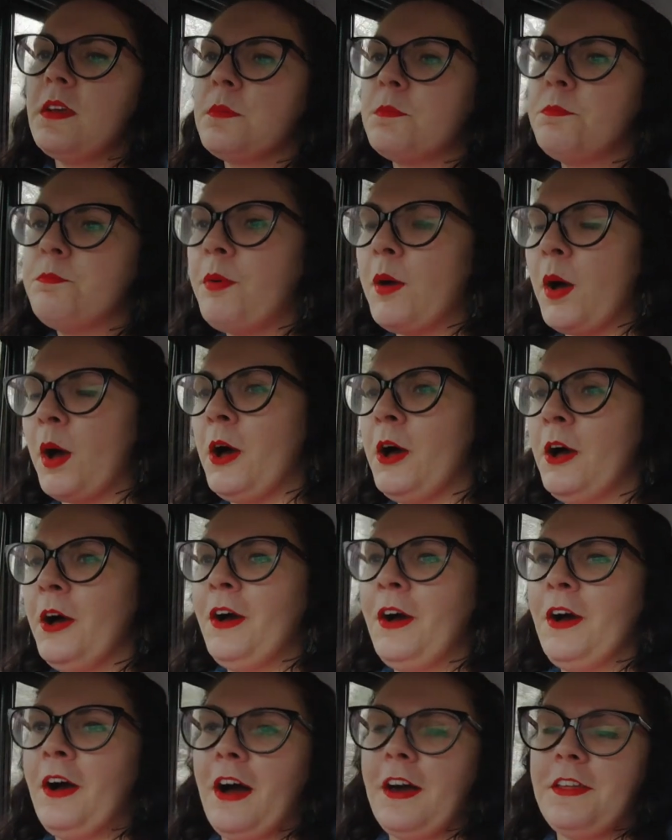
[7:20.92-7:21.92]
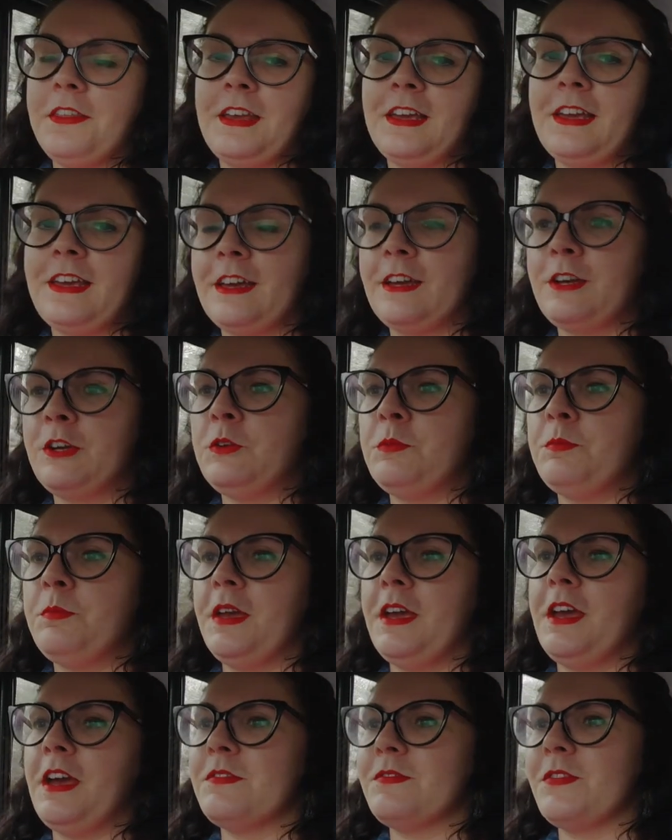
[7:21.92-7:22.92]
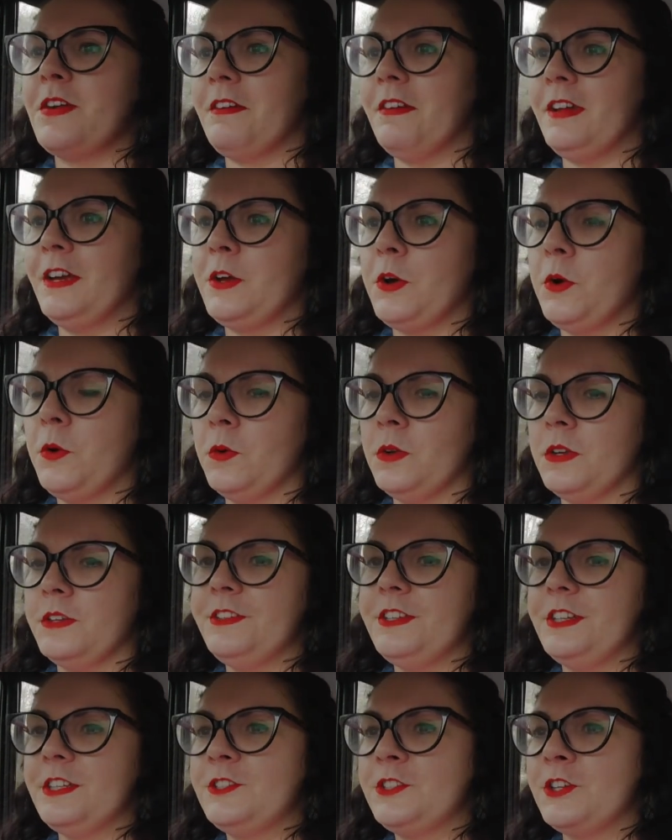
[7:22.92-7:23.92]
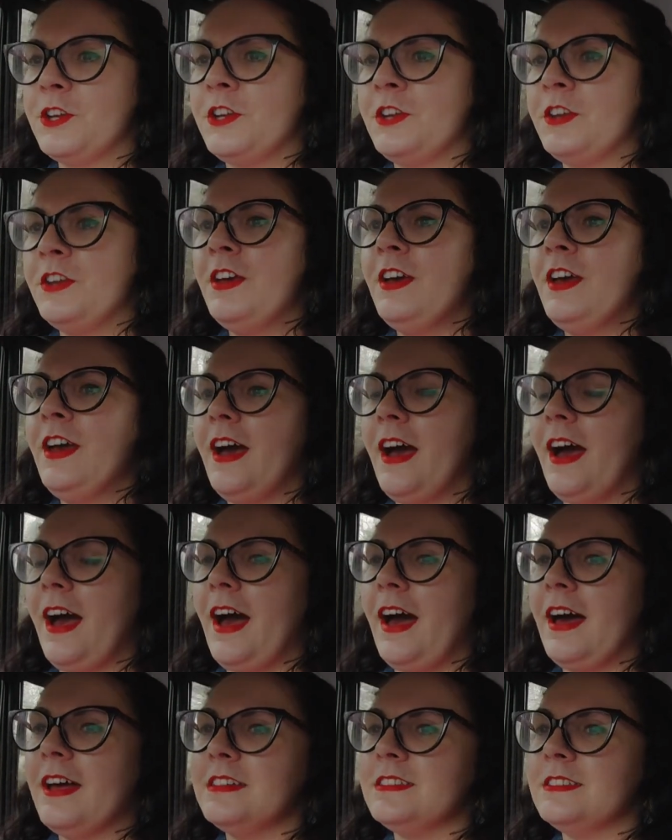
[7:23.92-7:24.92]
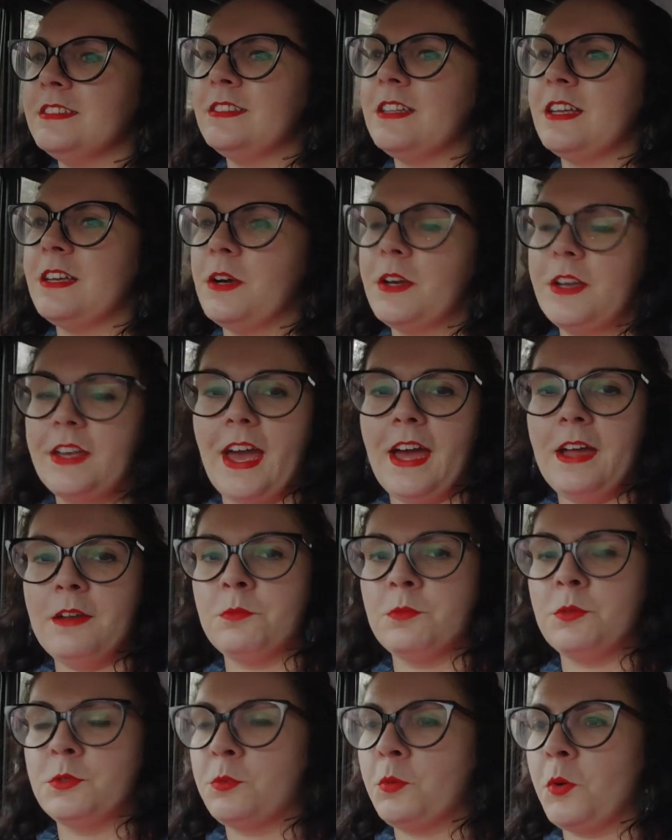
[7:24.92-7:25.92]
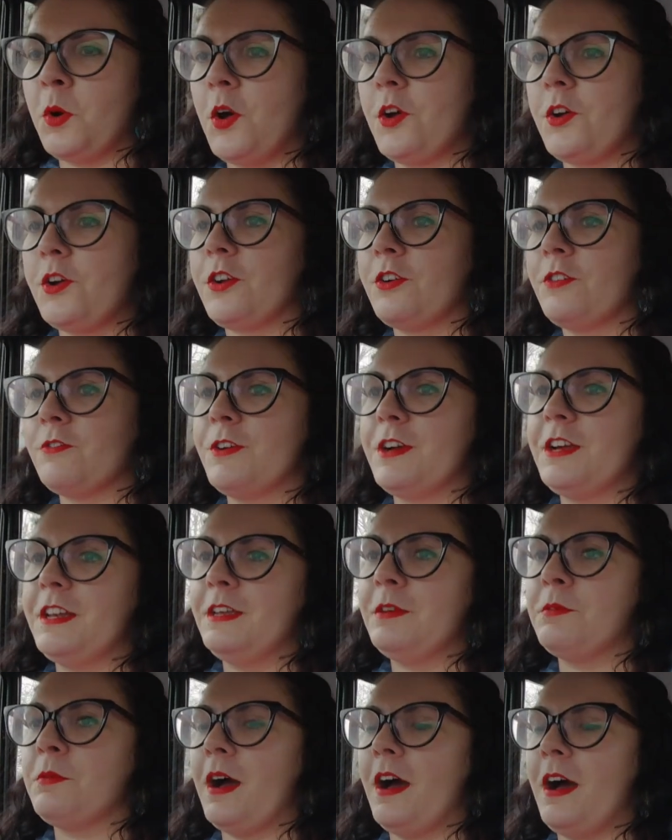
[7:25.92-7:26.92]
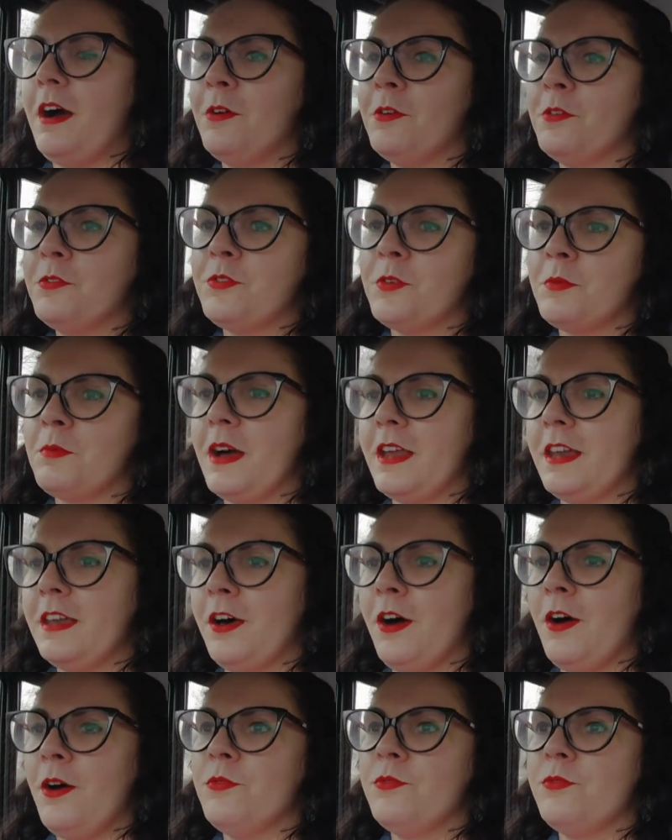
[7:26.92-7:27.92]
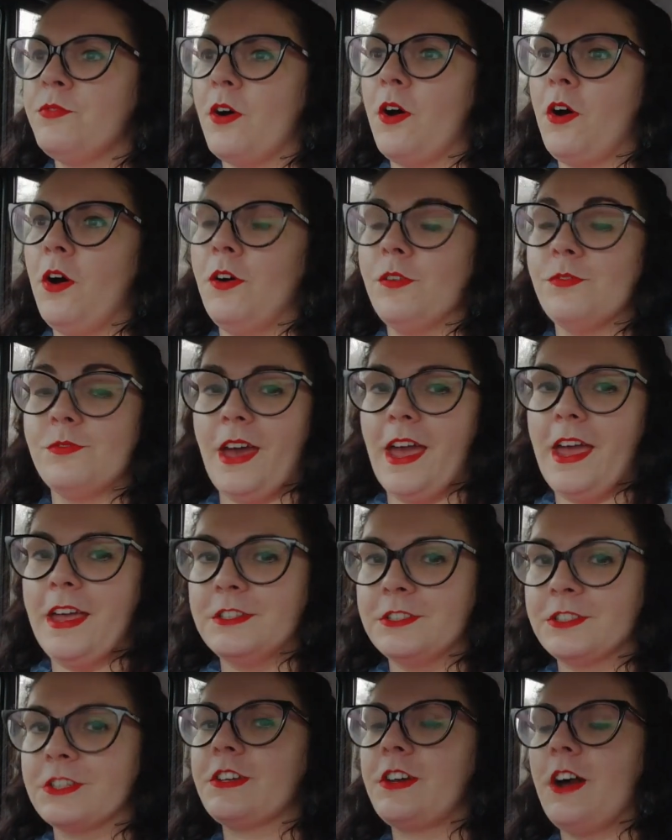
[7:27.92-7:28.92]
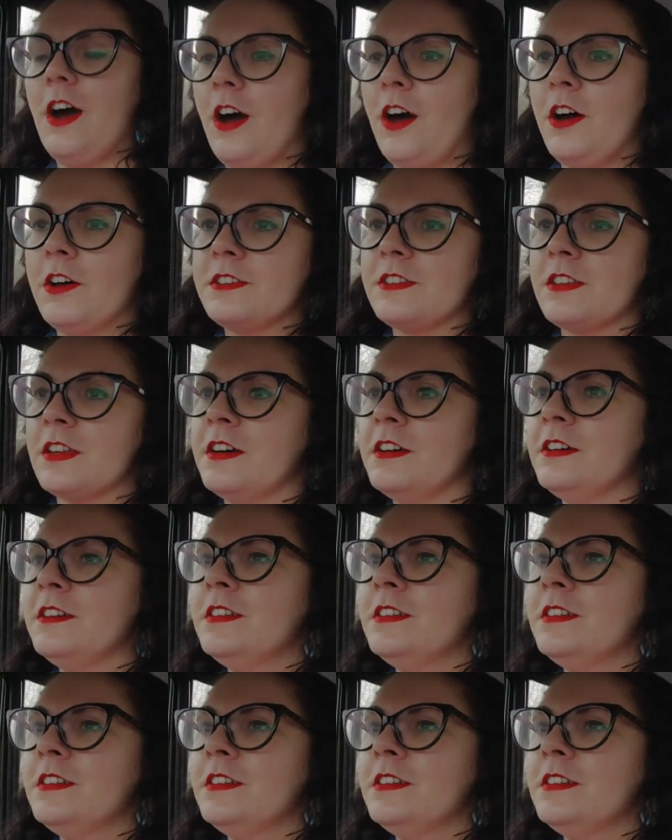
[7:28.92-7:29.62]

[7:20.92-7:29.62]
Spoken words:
but I think it could be a very cool addition, and again would work really well for my love of Agent Carter.